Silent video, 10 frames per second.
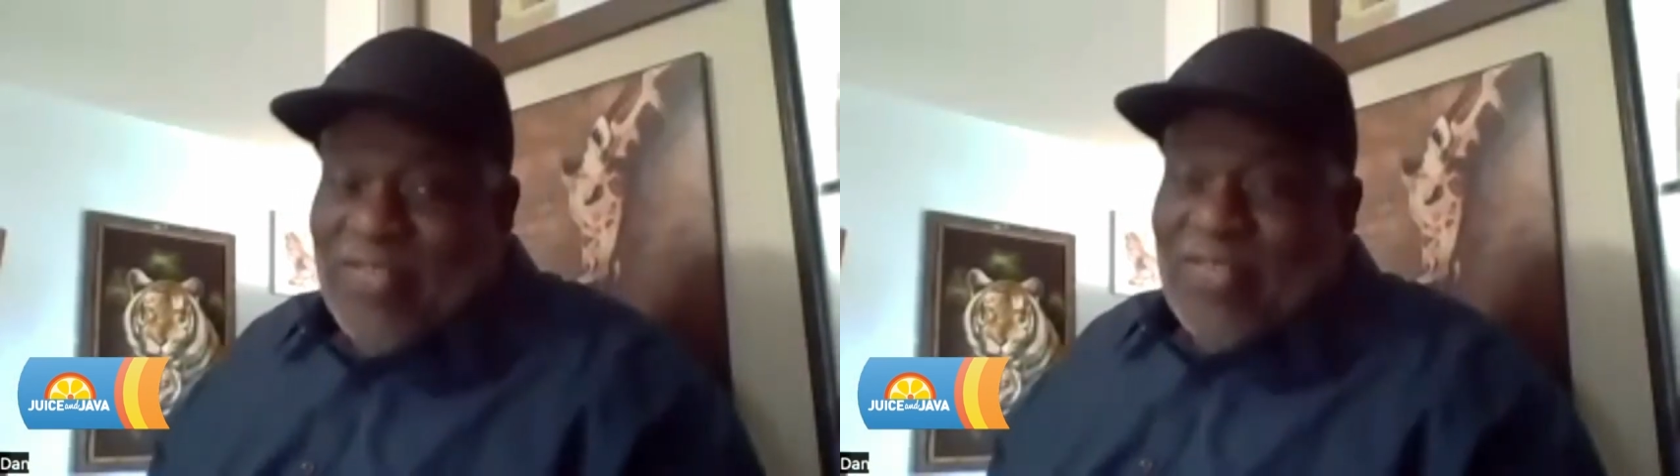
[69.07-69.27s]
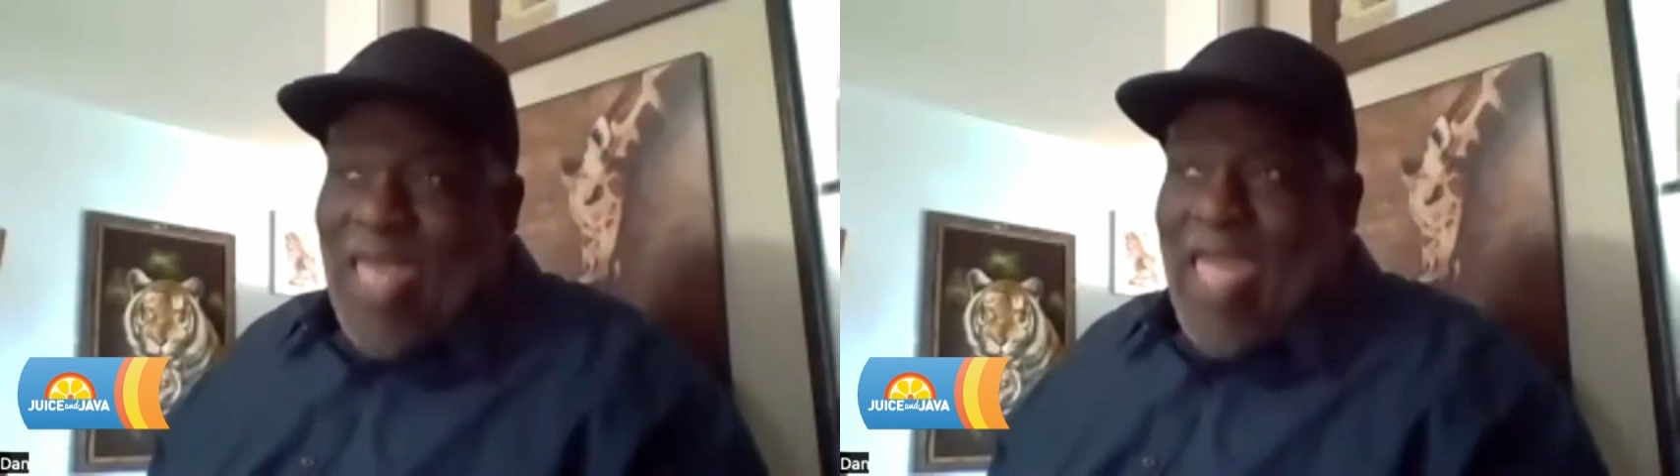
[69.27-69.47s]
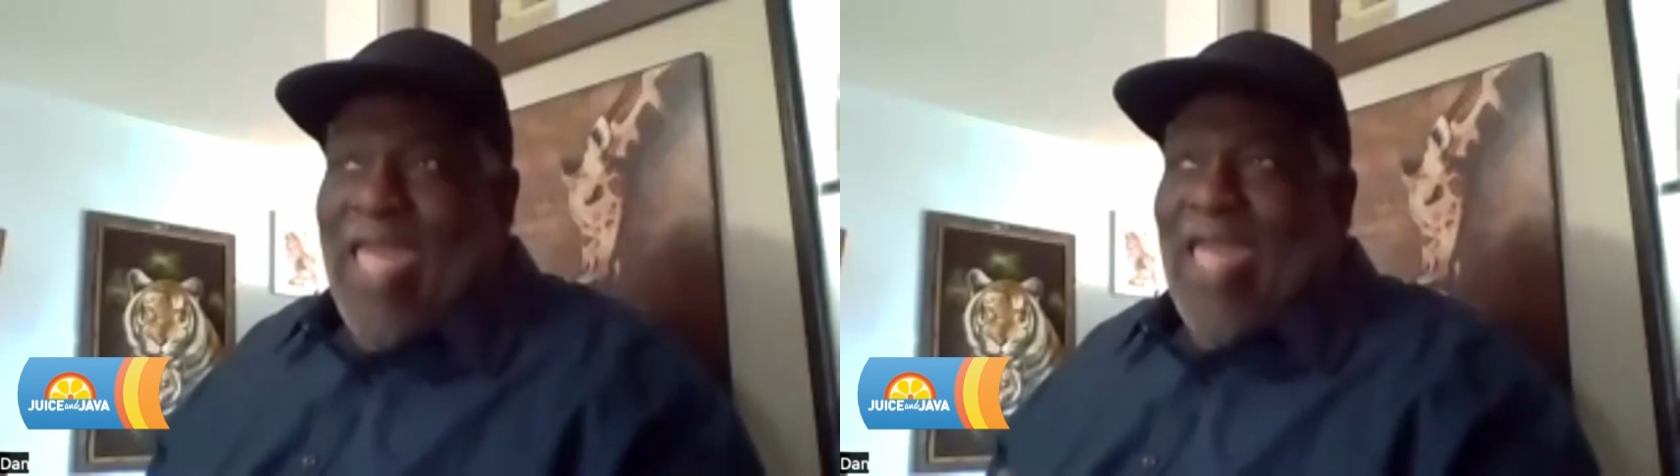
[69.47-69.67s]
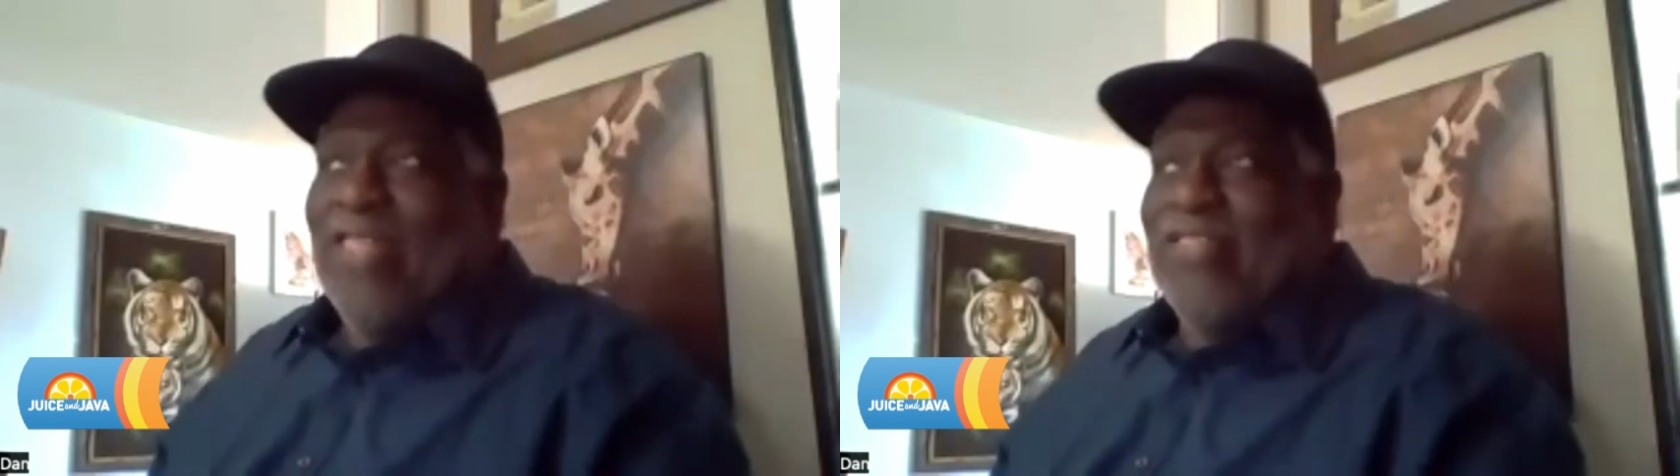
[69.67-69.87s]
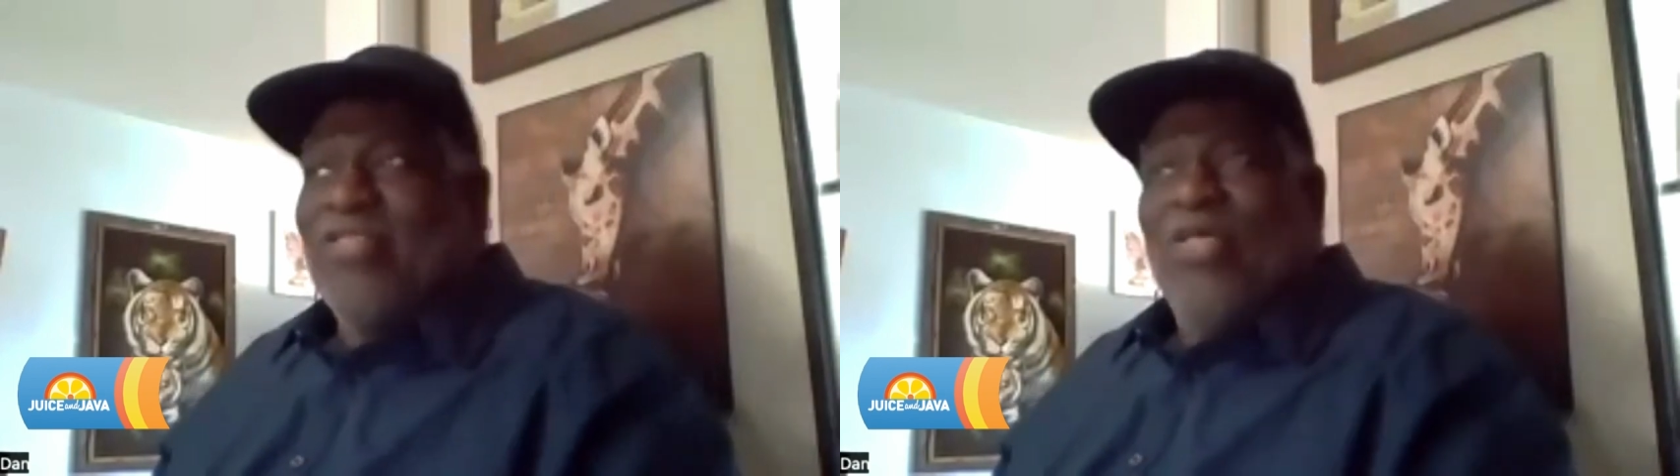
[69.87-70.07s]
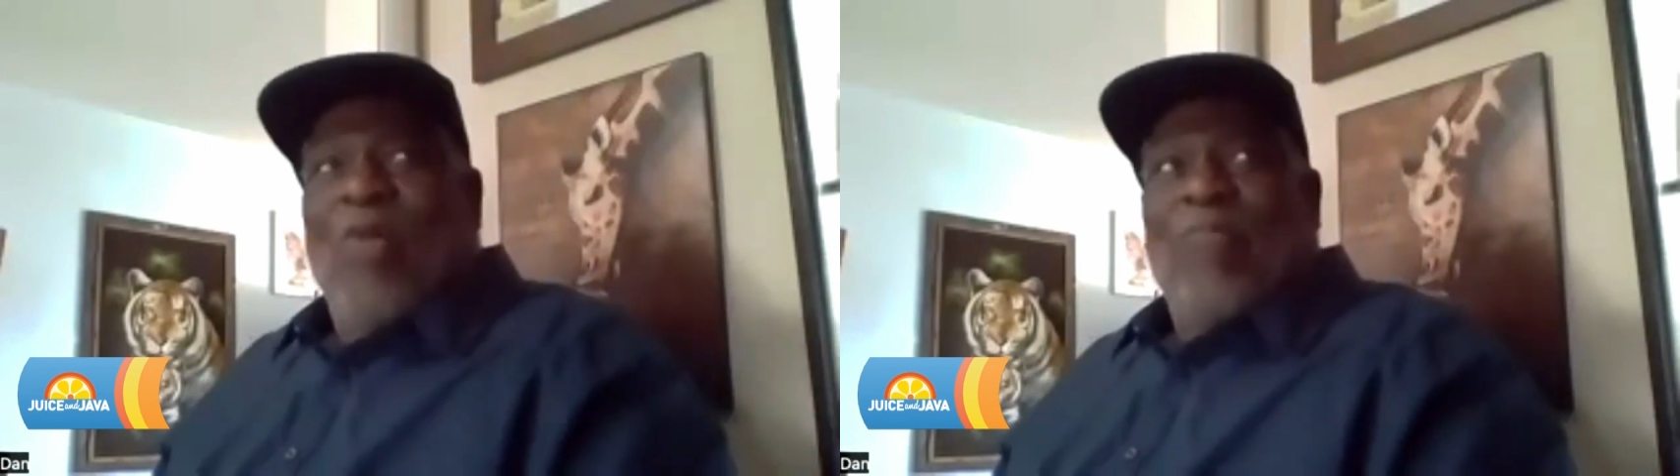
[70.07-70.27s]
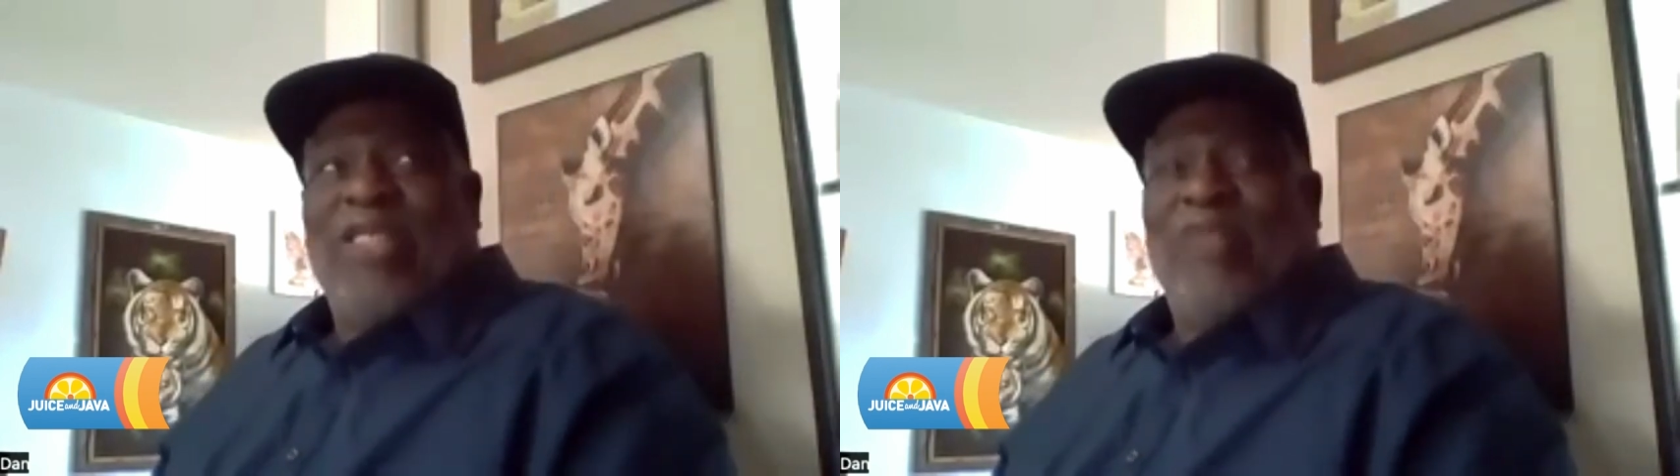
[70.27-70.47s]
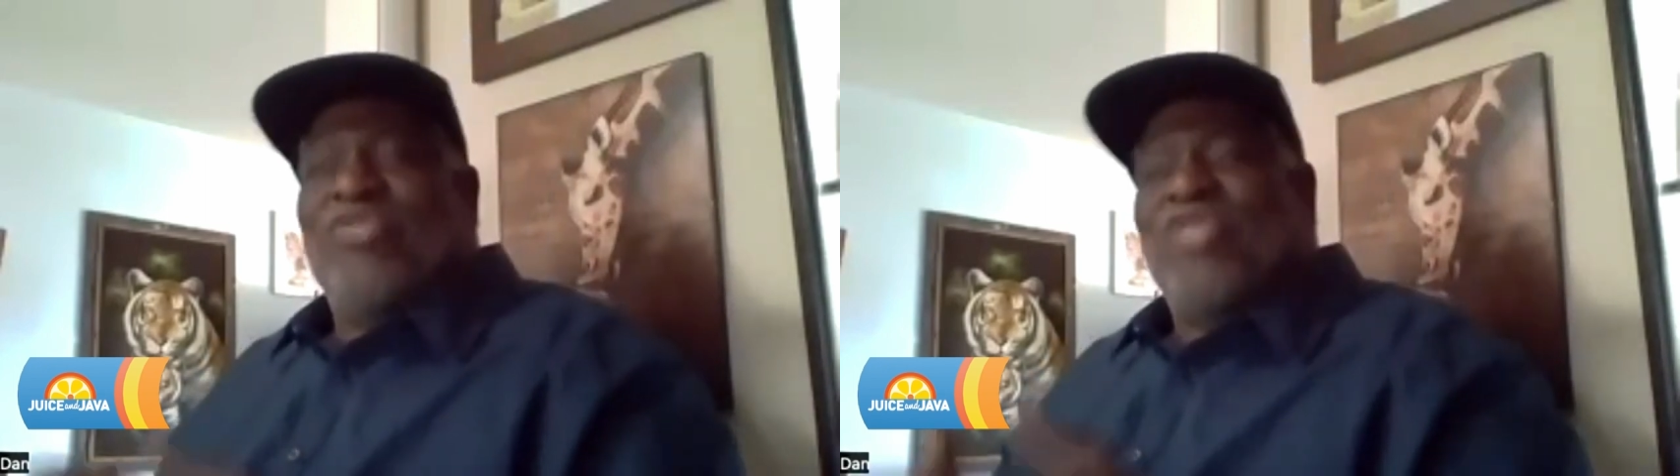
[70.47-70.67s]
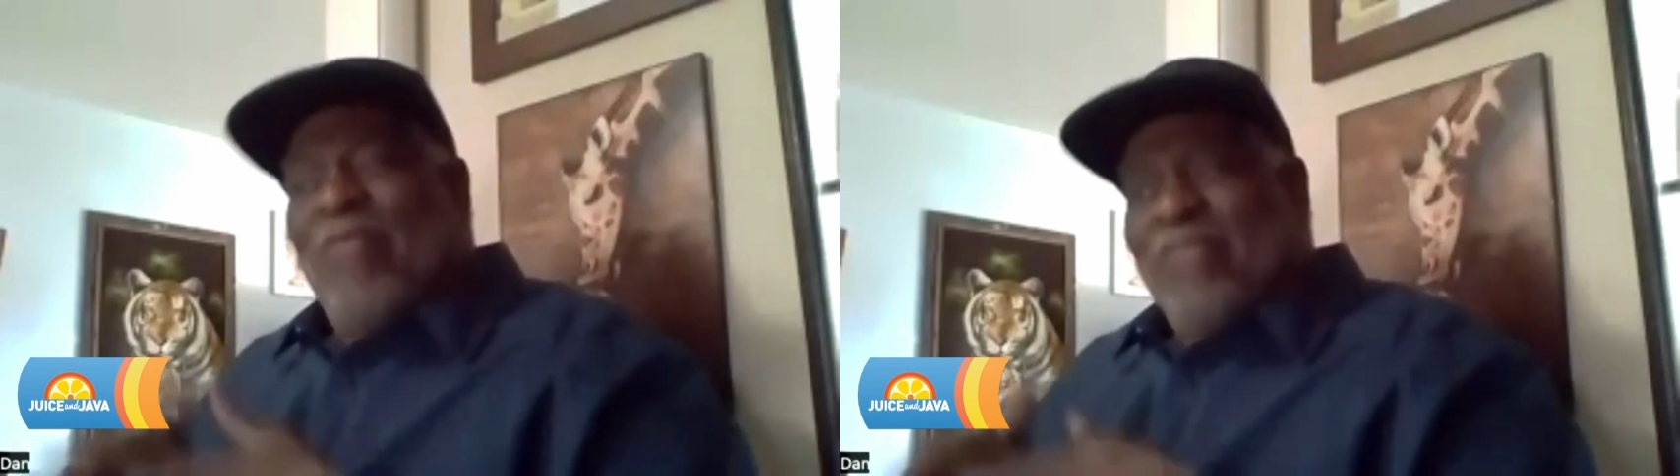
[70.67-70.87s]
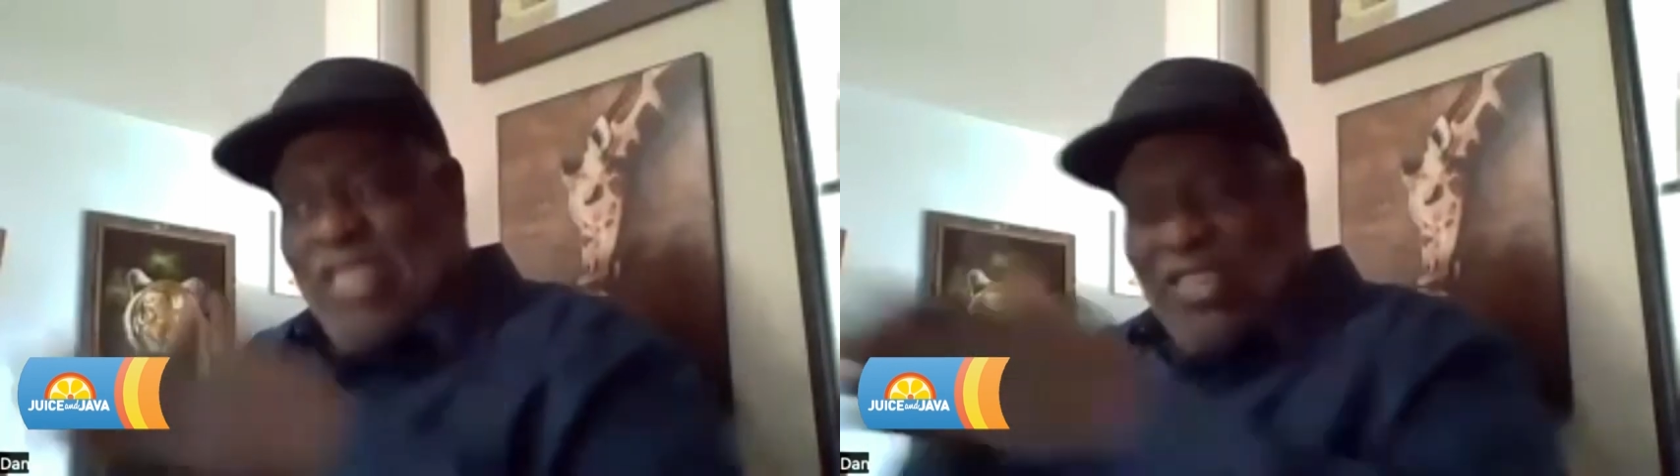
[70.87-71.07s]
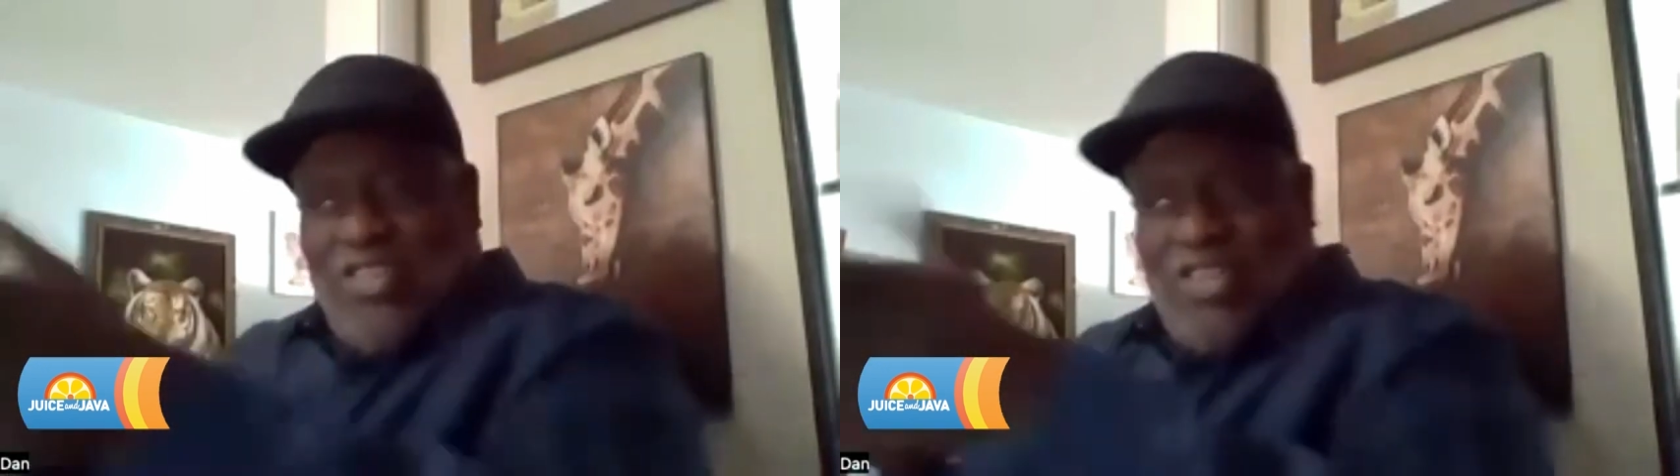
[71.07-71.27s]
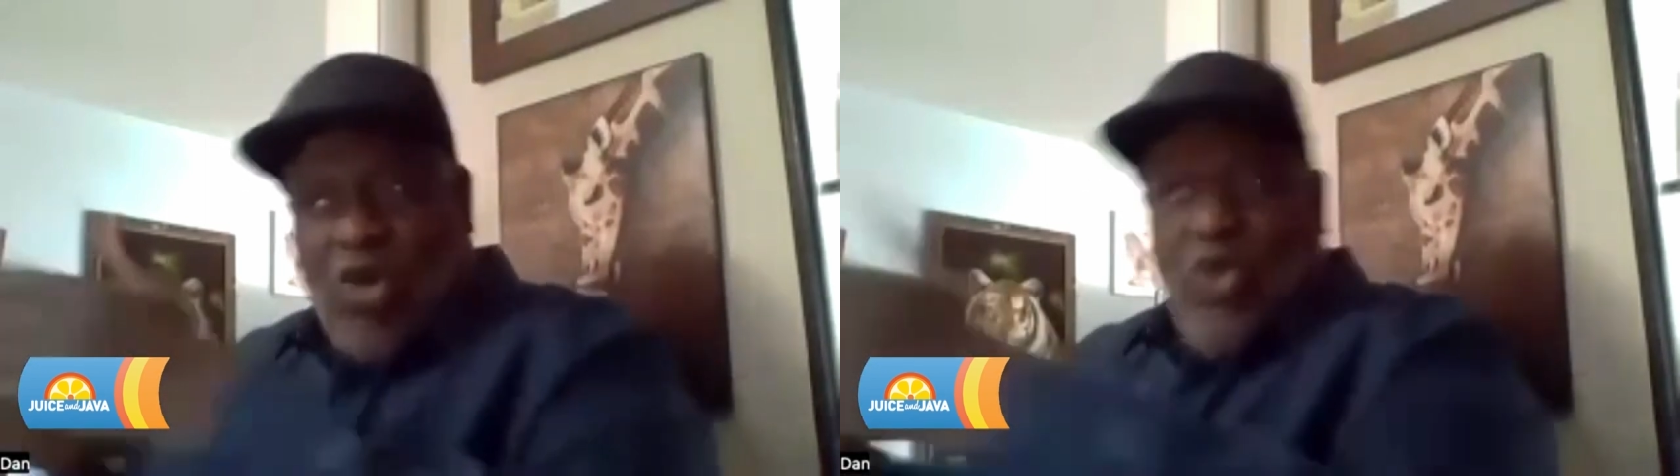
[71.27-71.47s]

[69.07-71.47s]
and but every time they go